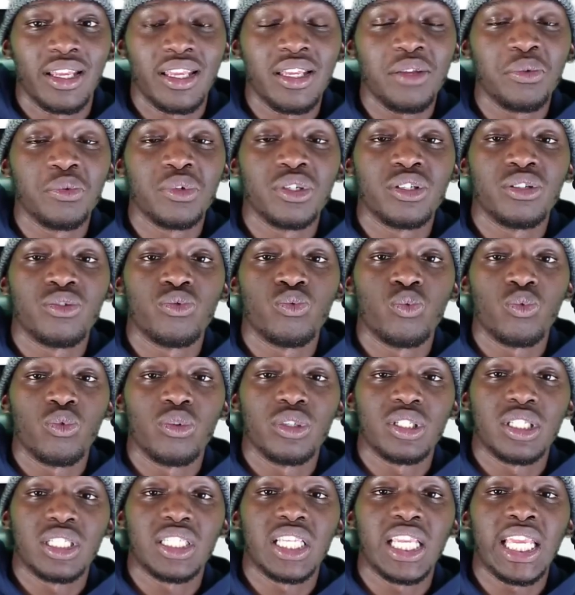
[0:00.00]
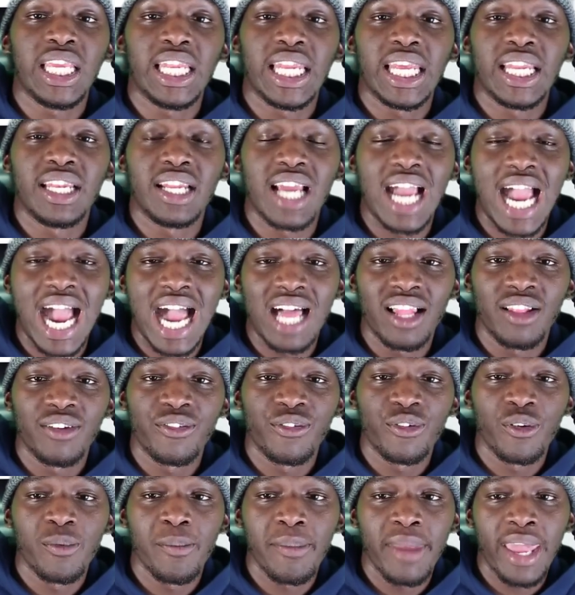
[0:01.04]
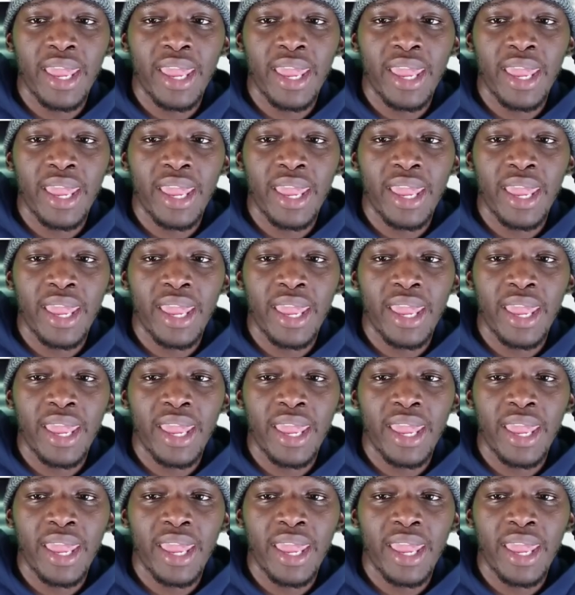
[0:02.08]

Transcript: He was seen in the Oliver